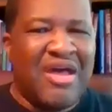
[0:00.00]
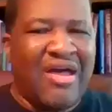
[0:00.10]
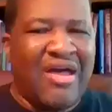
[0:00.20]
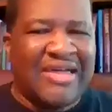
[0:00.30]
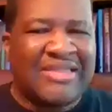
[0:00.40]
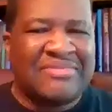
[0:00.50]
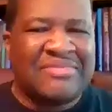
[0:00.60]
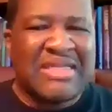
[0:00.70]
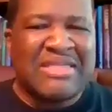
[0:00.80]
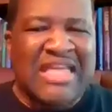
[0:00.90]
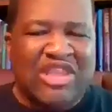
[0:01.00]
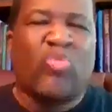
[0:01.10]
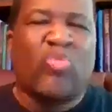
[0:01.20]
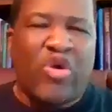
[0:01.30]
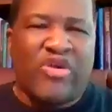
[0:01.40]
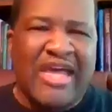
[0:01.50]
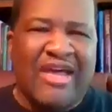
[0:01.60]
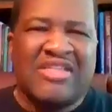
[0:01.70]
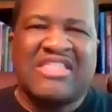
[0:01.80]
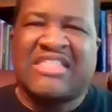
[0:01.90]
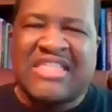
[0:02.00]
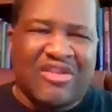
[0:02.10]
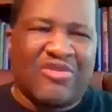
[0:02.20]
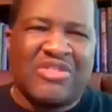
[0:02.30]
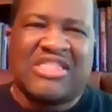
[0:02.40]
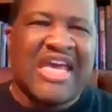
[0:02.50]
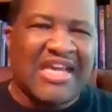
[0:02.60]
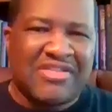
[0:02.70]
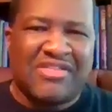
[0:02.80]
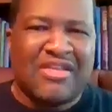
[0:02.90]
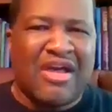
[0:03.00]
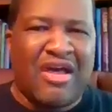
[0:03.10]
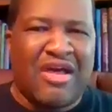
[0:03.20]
Get the word out. Send those texts.